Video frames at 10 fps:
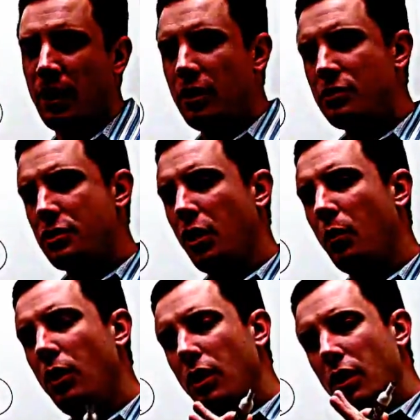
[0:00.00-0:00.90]
So
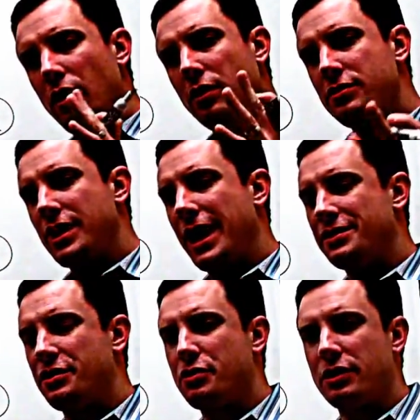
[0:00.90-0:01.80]
SaaS
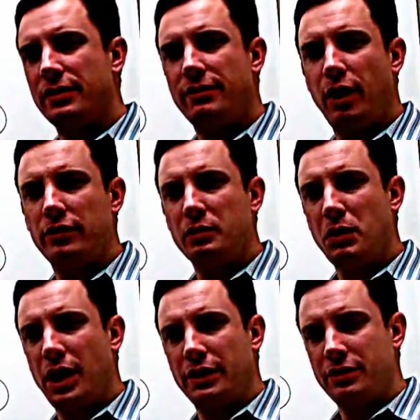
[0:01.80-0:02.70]
is sort of an evolving model.